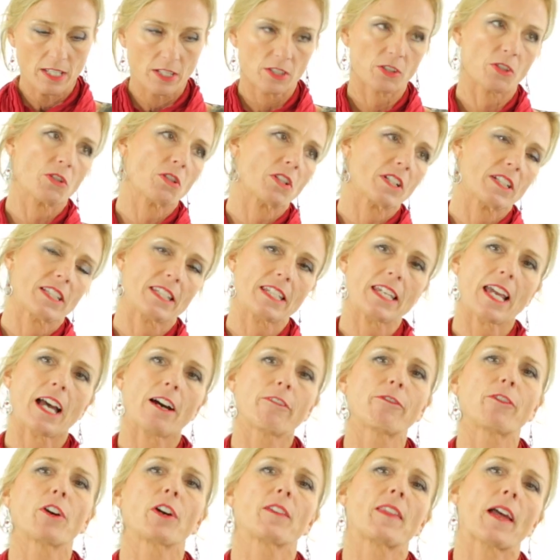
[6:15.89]
So you can see
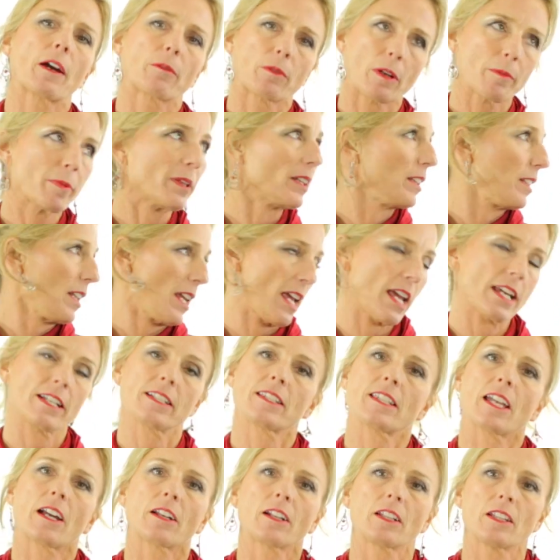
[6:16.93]
how far that ribbon
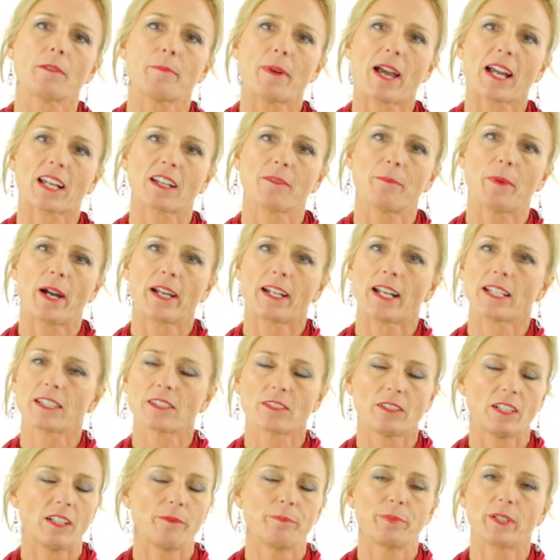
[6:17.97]
hangs down on the back of mine. I
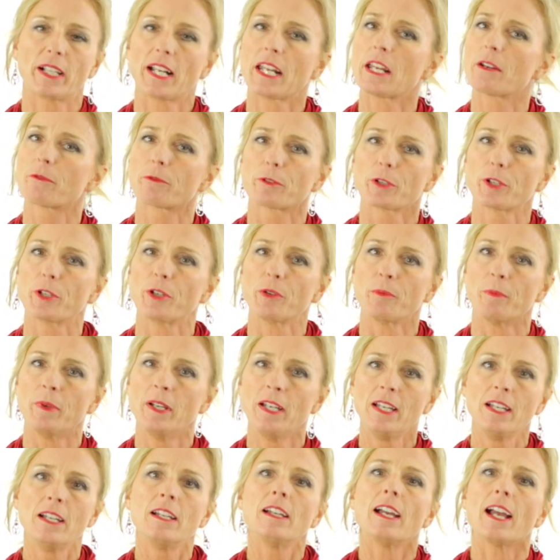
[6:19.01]
still have plenty of
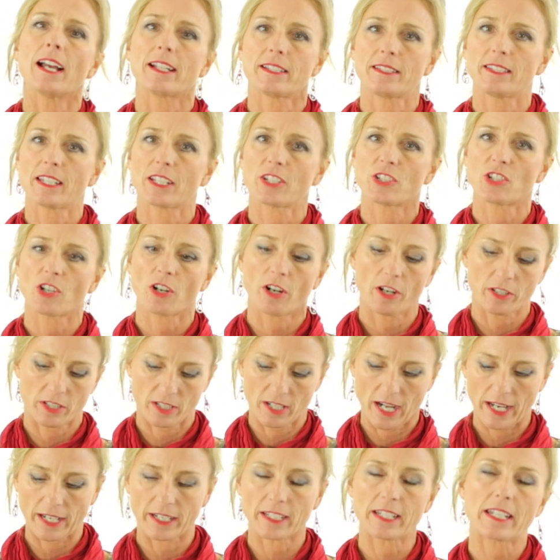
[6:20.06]
room at 6
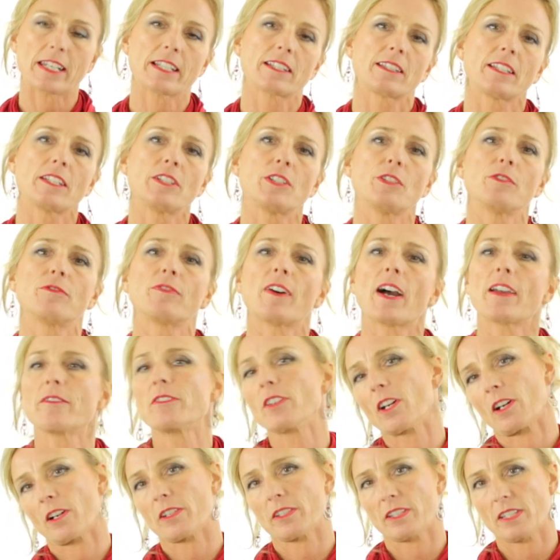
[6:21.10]
yards, and I could easily do
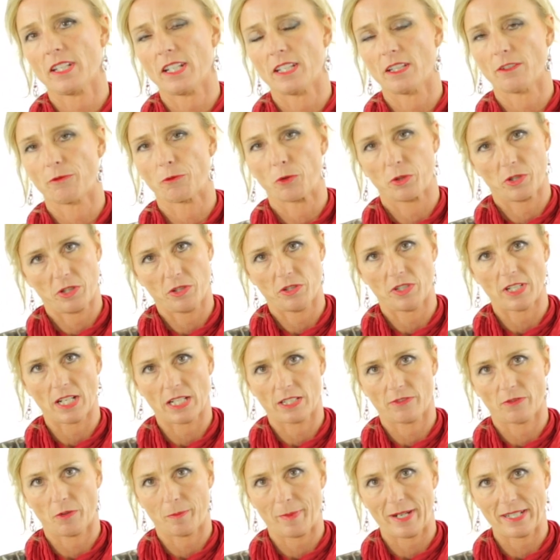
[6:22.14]
5 yards in the
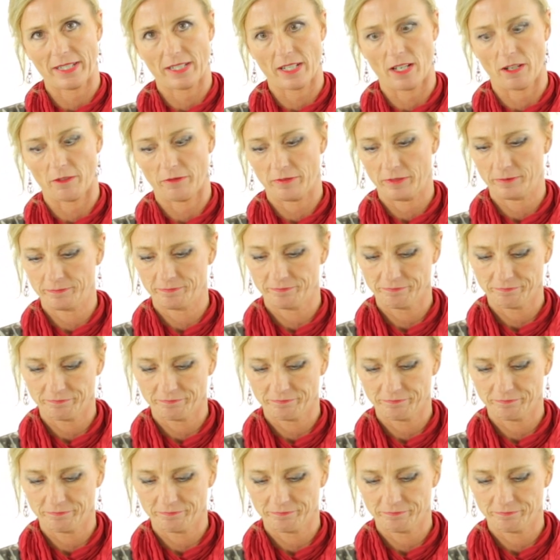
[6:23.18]
426 for myself.